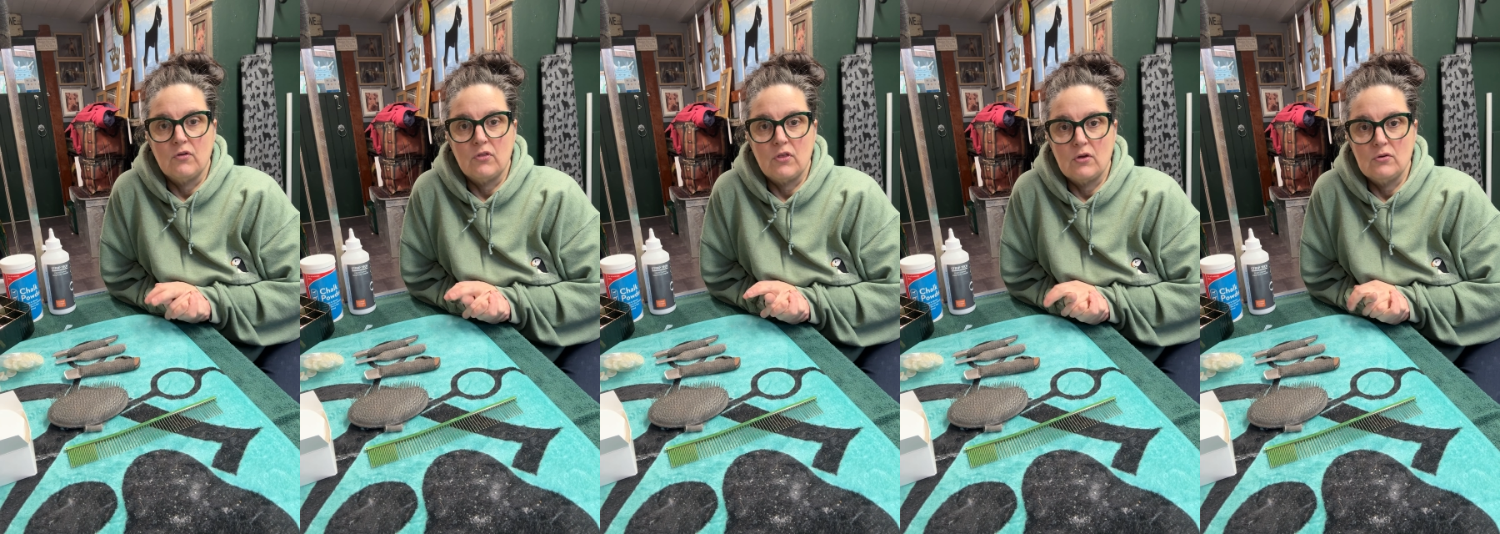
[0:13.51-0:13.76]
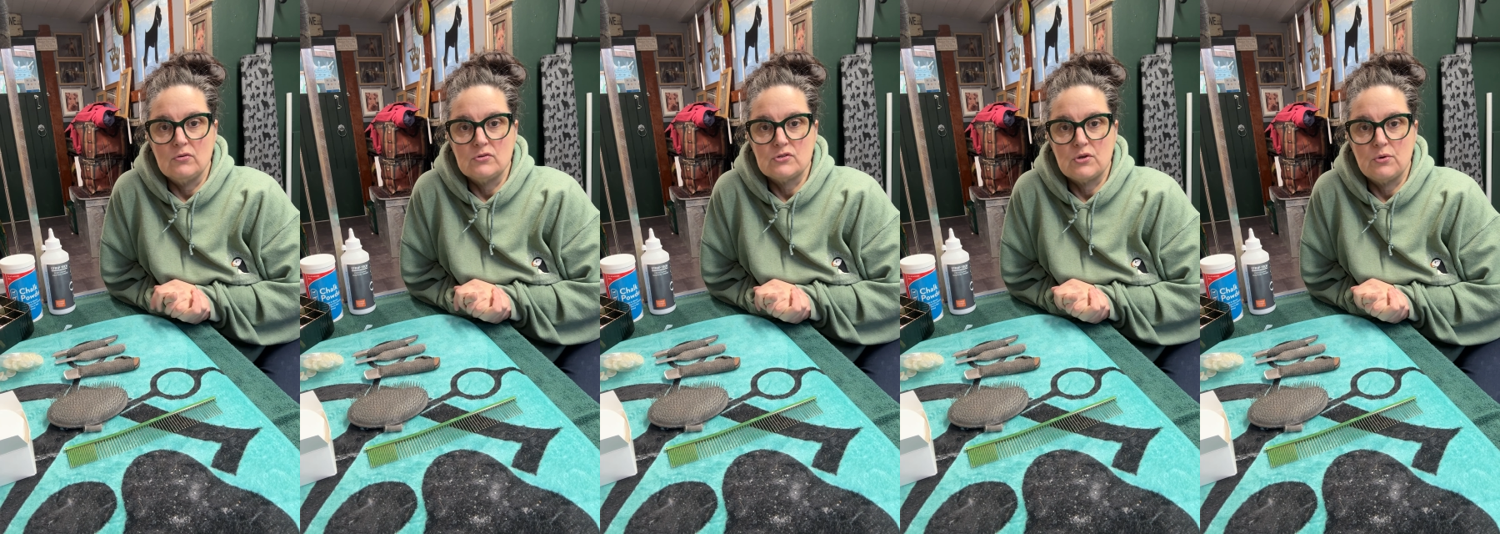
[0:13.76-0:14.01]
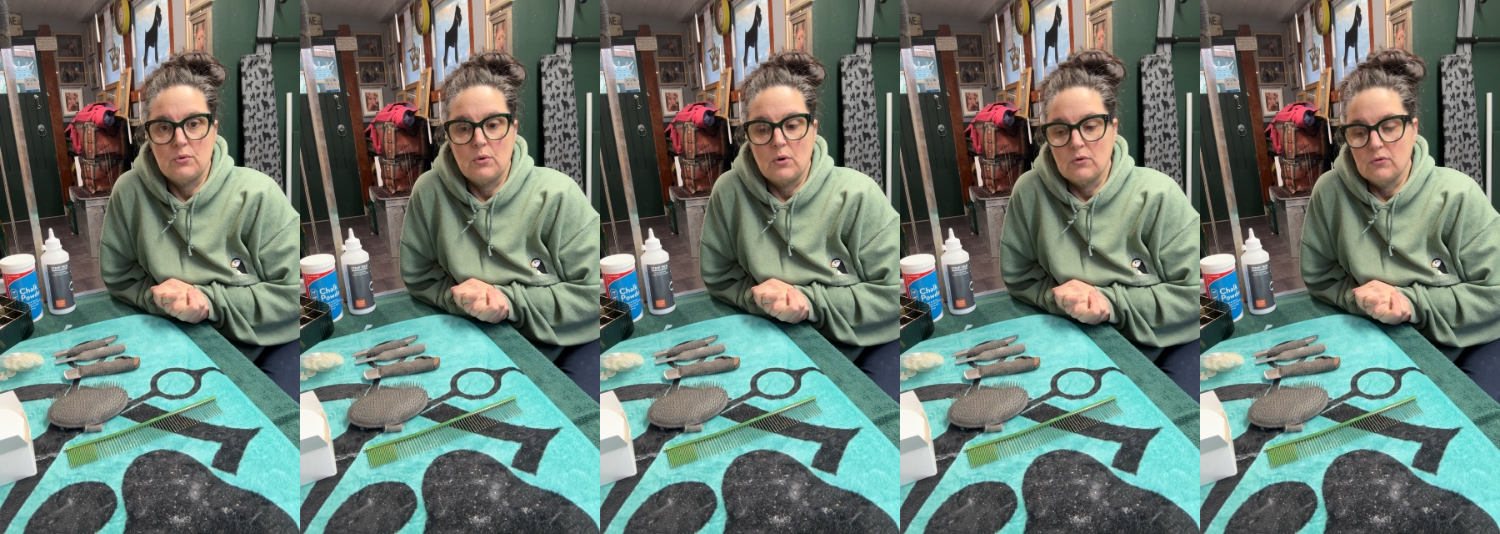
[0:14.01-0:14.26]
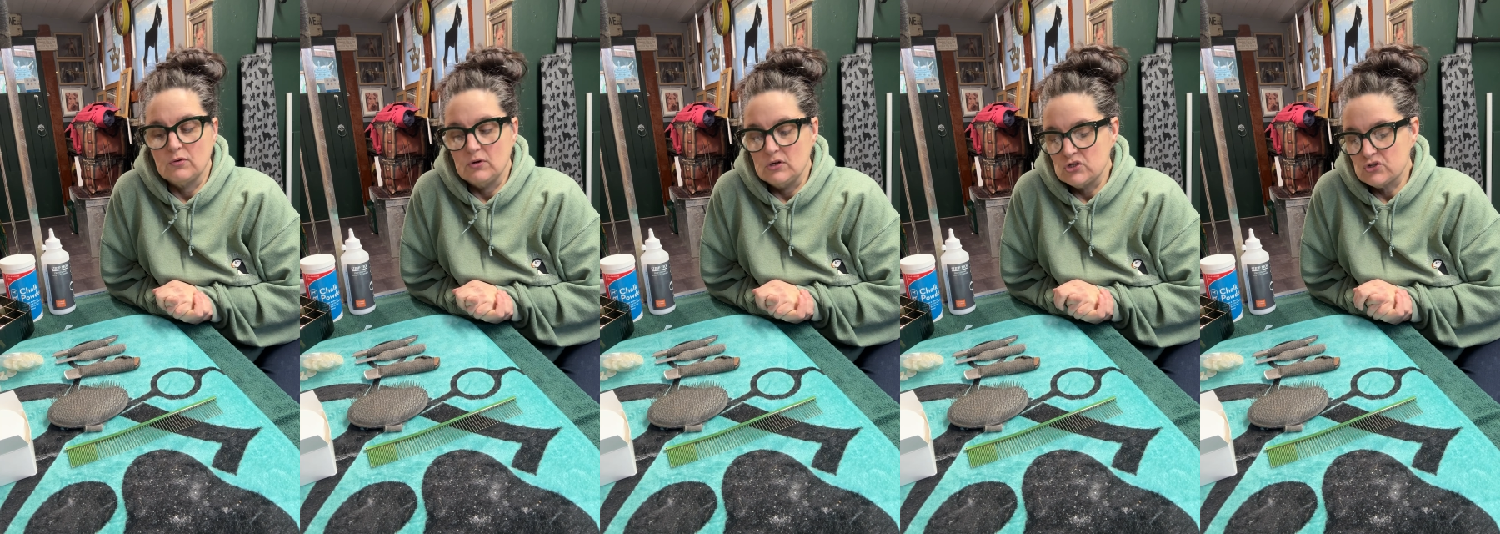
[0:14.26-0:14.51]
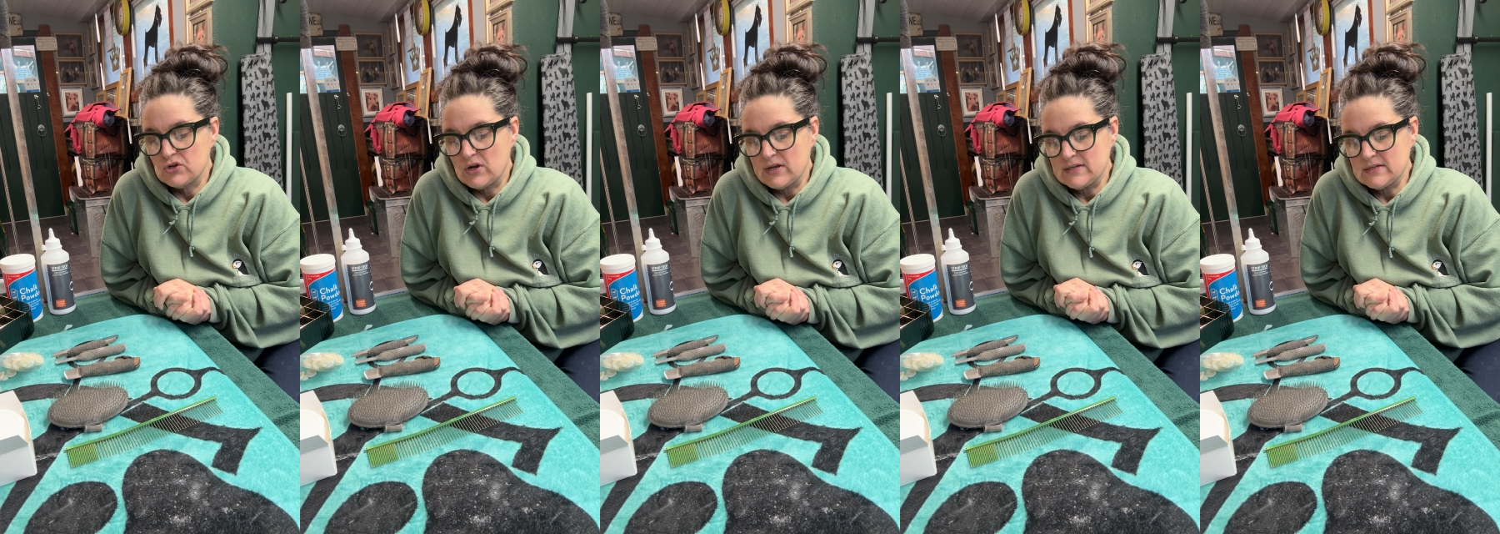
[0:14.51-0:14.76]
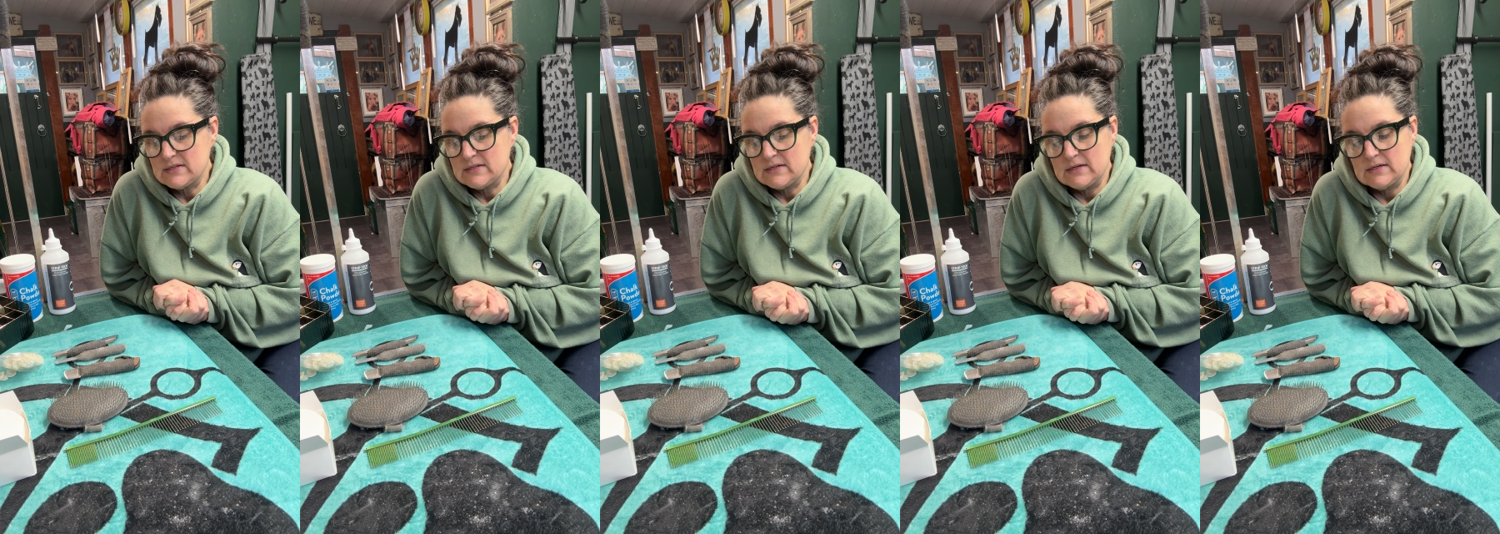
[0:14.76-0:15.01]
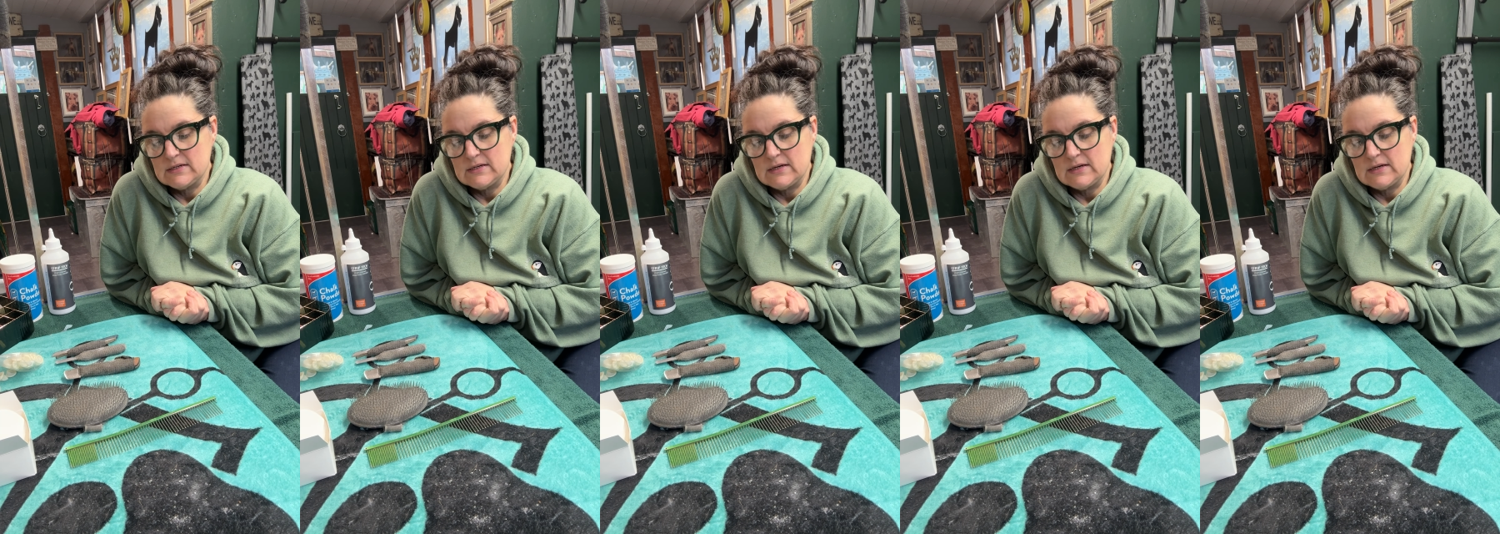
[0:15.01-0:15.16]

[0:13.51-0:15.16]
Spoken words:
those who are interested